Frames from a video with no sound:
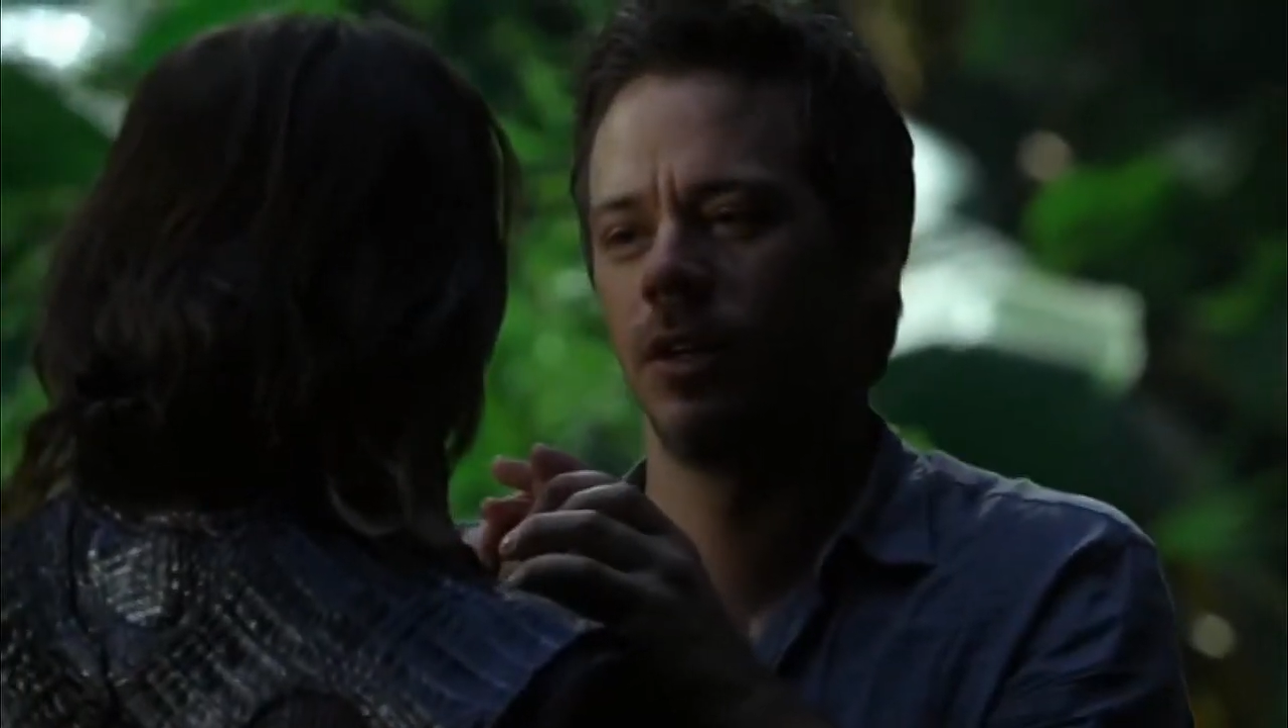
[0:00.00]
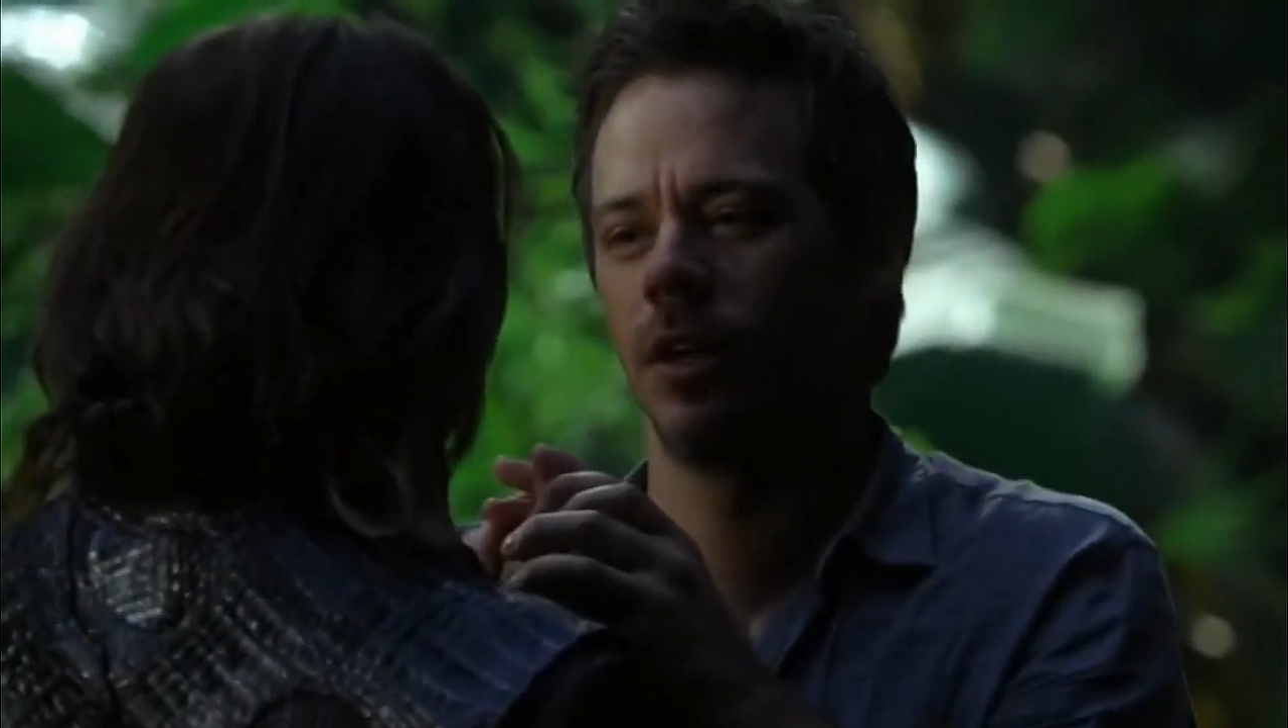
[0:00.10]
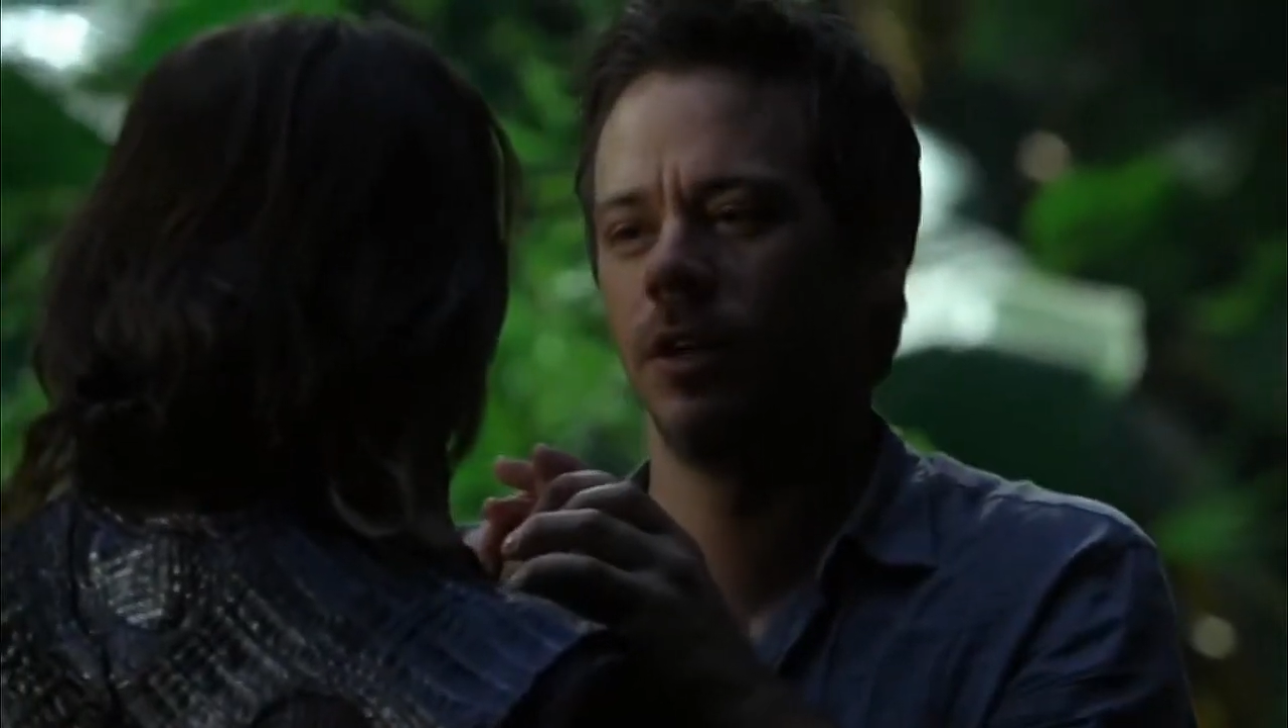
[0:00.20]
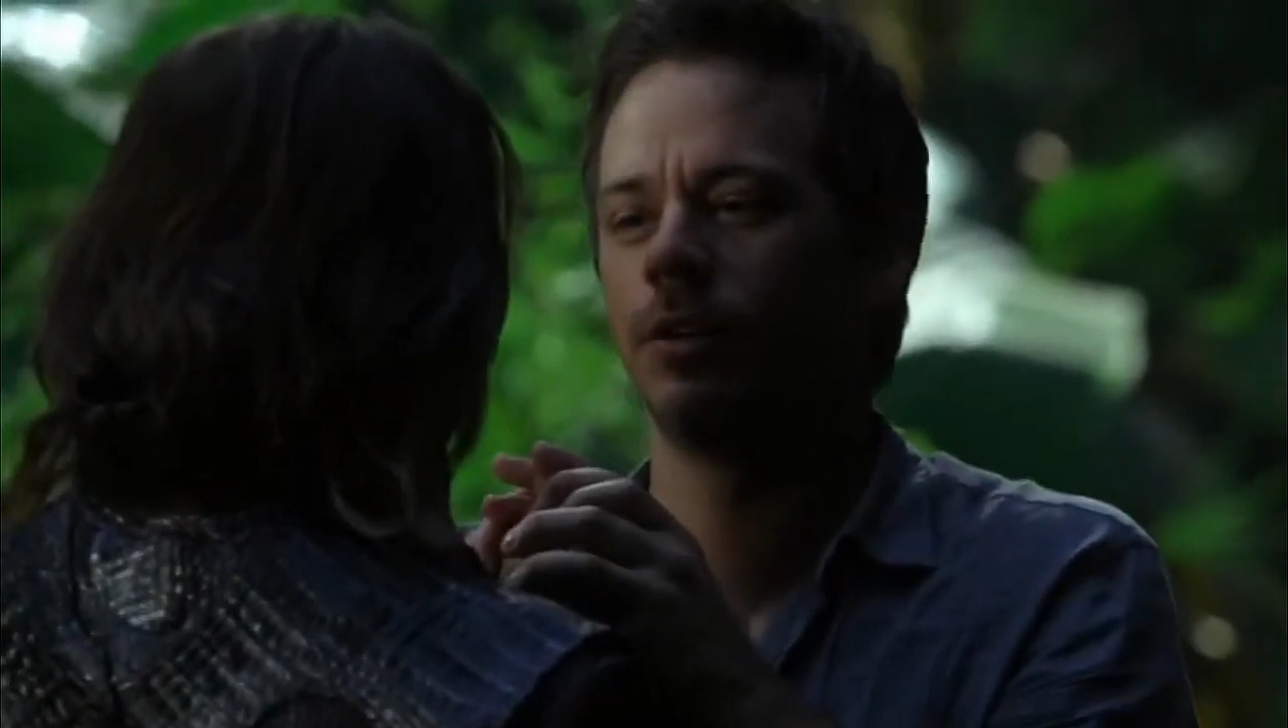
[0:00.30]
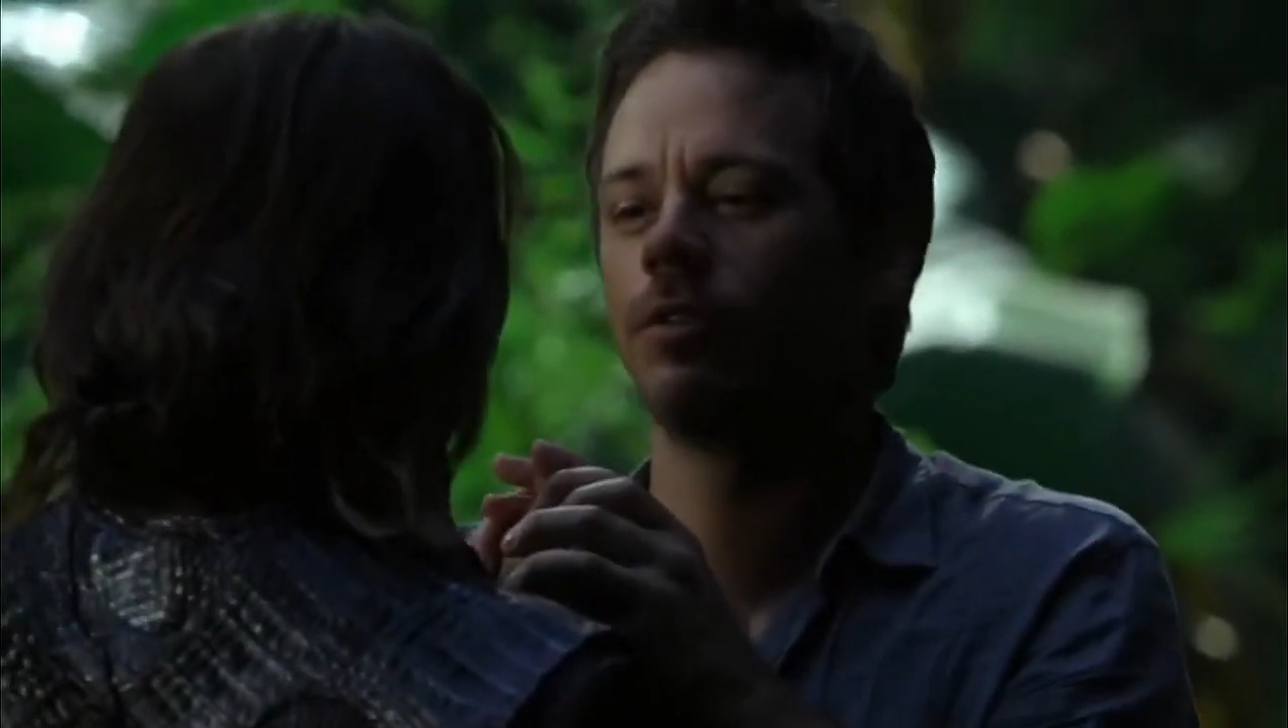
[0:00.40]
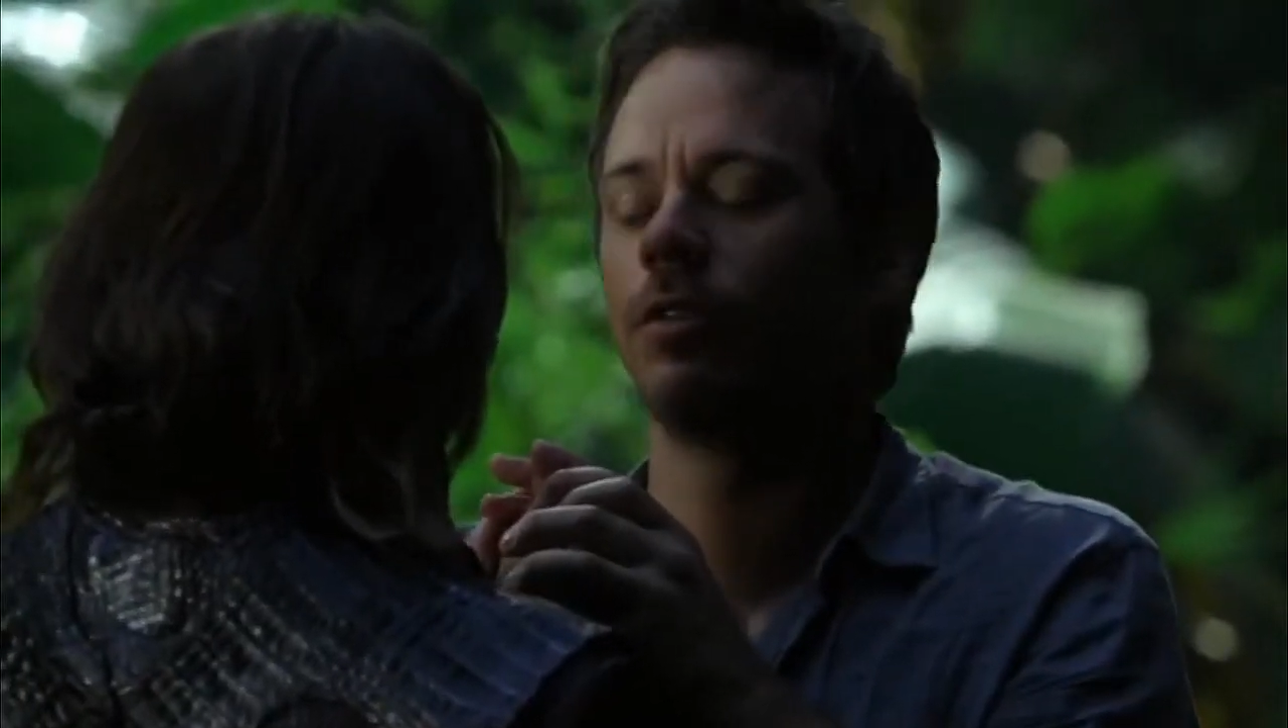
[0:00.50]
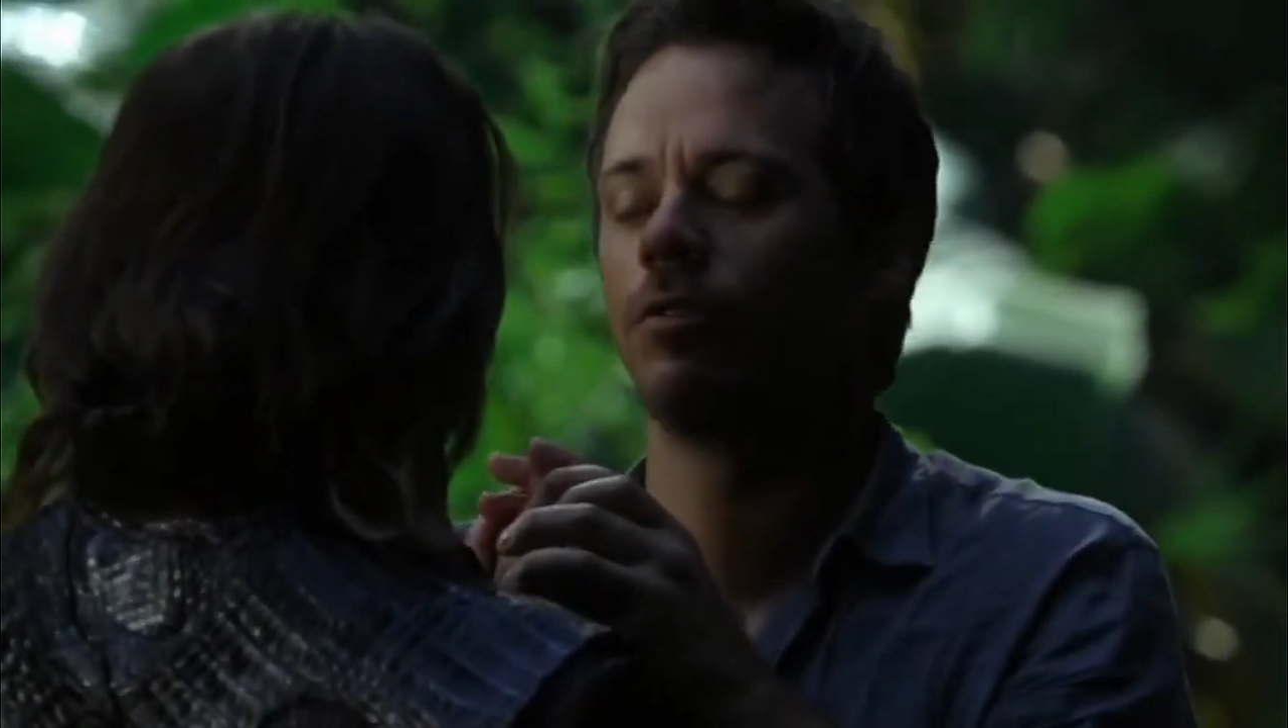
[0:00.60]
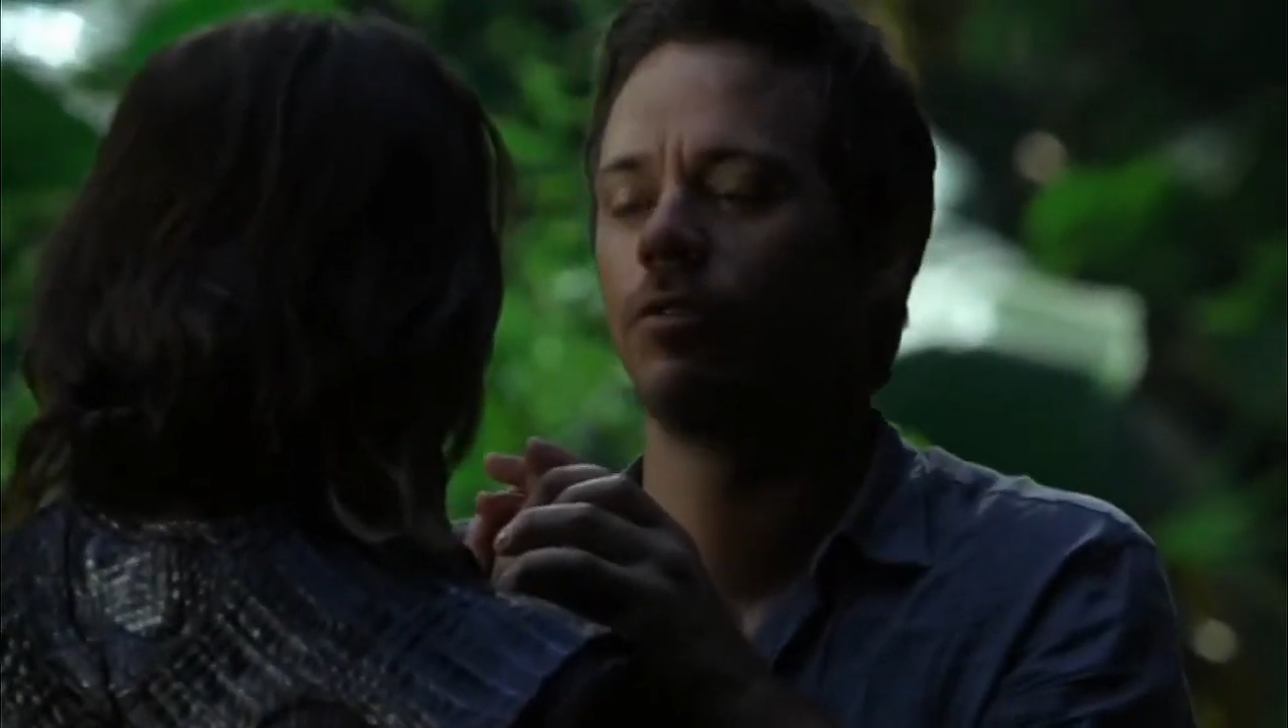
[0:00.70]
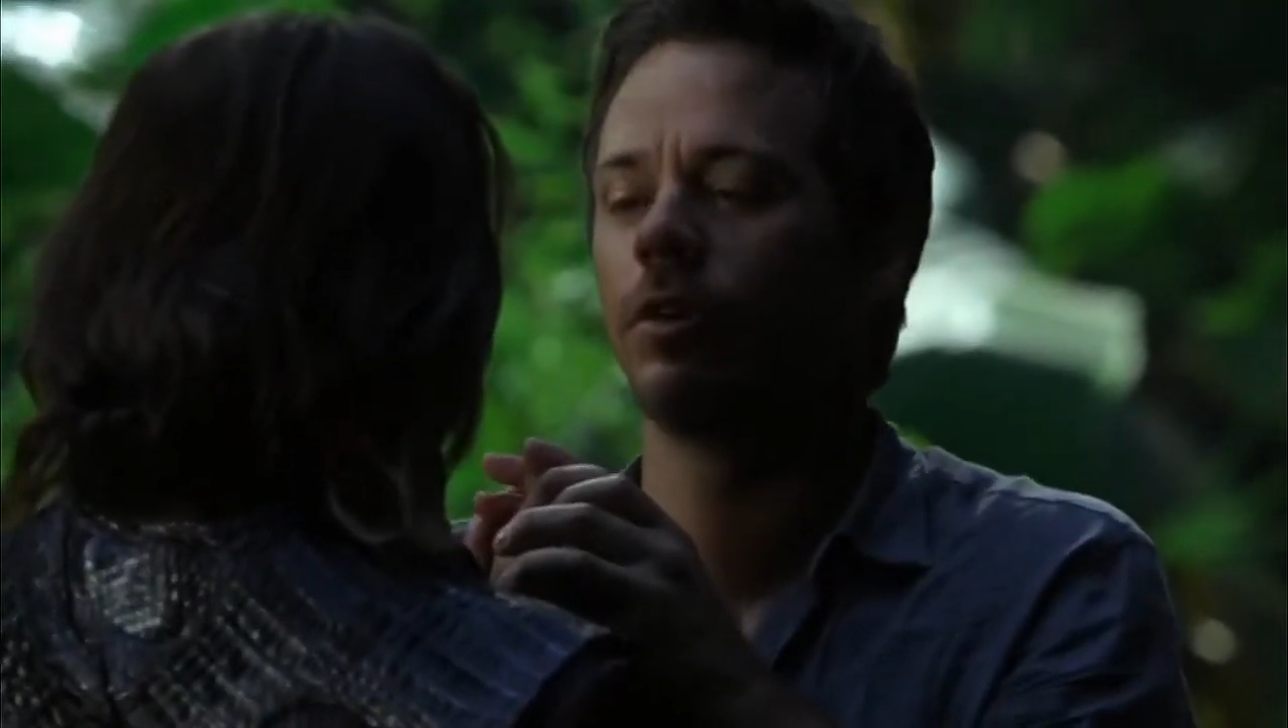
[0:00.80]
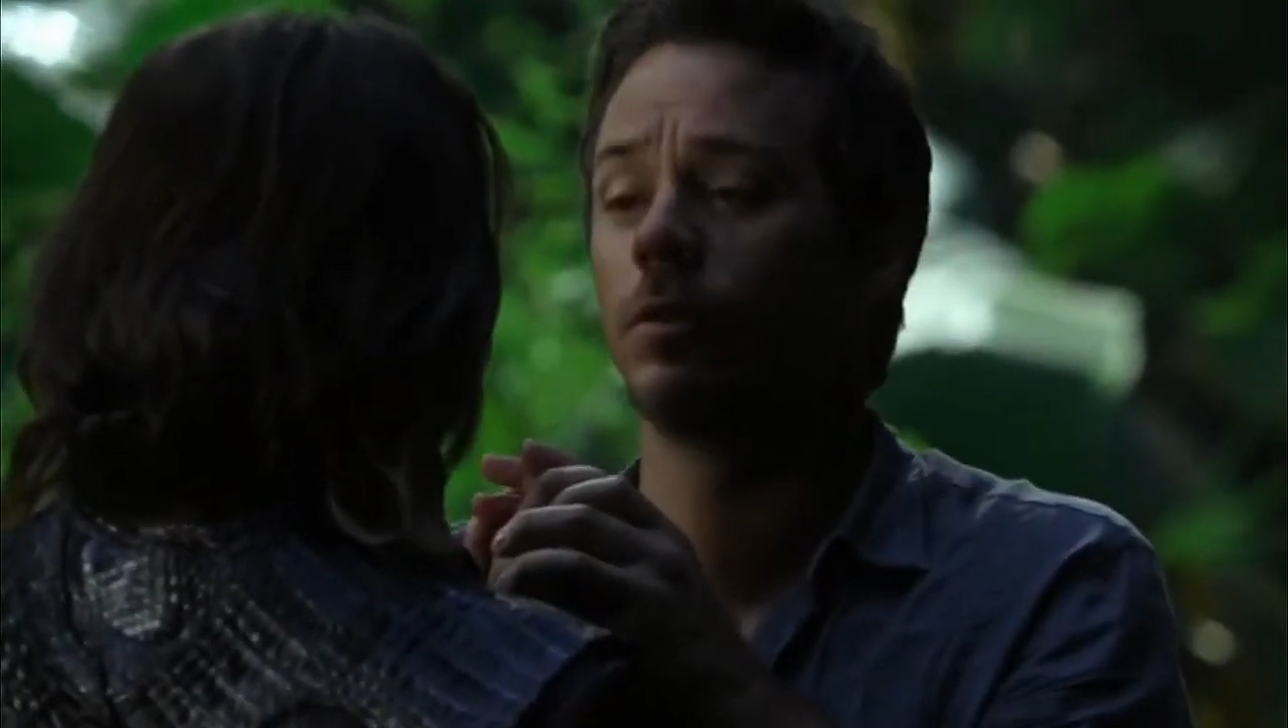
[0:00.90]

I used to dream